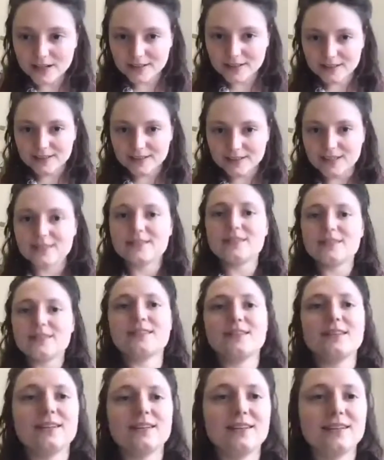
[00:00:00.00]
yes,
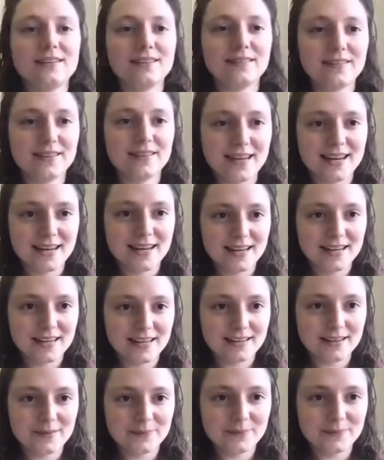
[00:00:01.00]
okay.
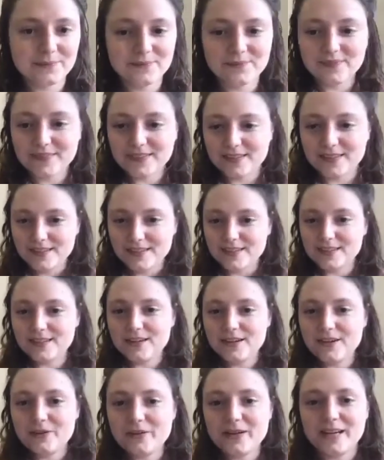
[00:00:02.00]

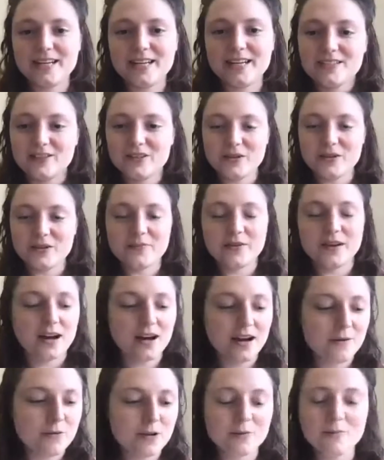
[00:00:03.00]
Right, so um, I
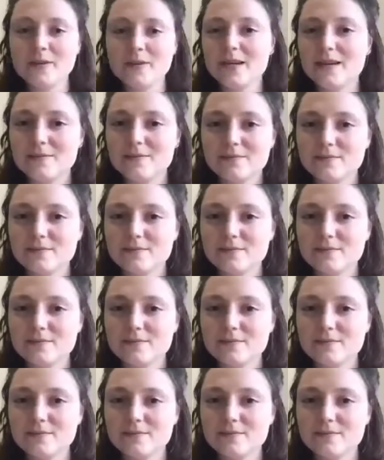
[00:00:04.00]
will make,